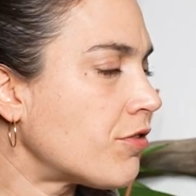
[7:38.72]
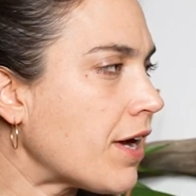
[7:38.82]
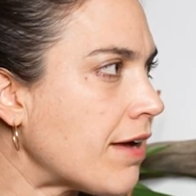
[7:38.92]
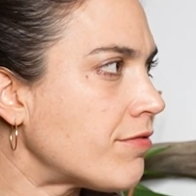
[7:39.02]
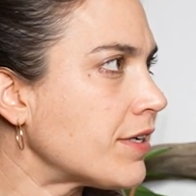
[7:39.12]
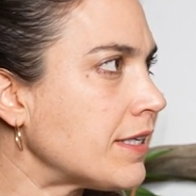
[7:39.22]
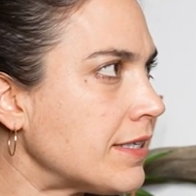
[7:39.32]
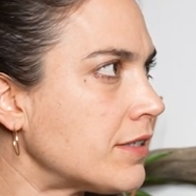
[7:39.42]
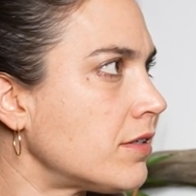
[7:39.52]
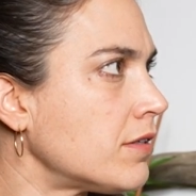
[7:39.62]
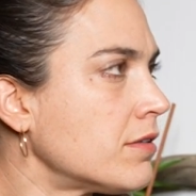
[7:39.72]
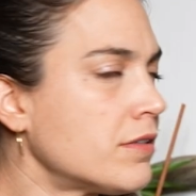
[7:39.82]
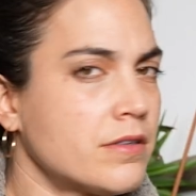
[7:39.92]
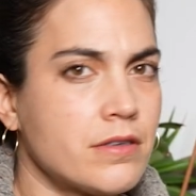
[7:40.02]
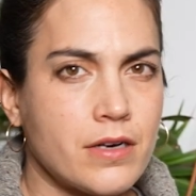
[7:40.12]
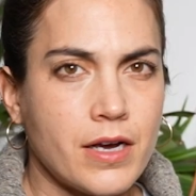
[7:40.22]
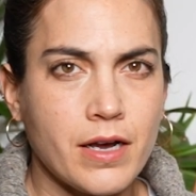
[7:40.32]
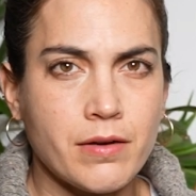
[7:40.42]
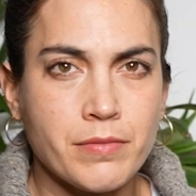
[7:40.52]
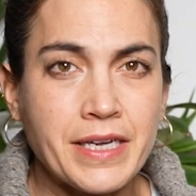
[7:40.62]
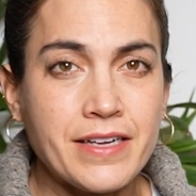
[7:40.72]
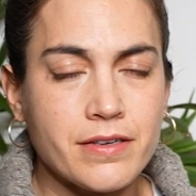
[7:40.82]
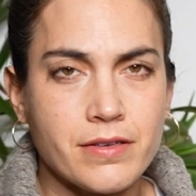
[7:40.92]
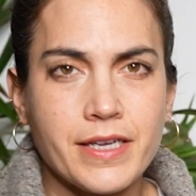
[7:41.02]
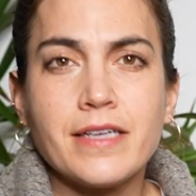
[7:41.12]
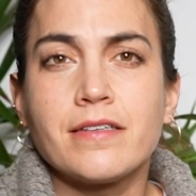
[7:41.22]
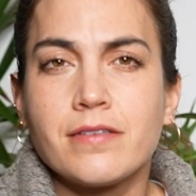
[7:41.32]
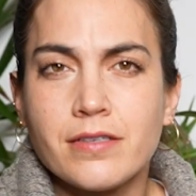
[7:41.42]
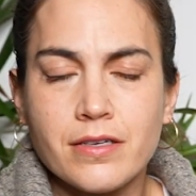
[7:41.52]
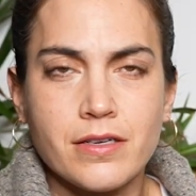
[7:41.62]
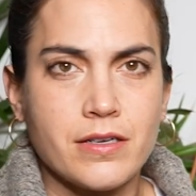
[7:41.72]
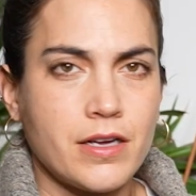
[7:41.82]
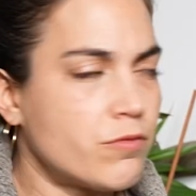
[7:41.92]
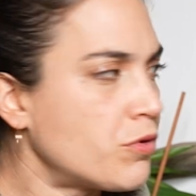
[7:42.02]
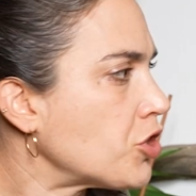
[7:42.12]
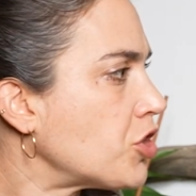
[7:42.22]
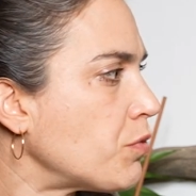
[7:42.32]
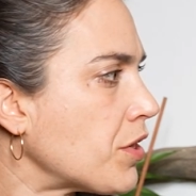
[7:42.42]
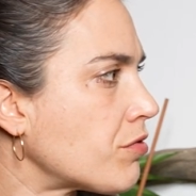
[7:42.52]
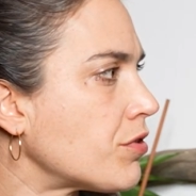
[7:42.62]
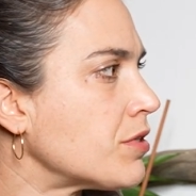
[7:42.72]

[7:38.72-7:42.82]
every little hint of where she went through.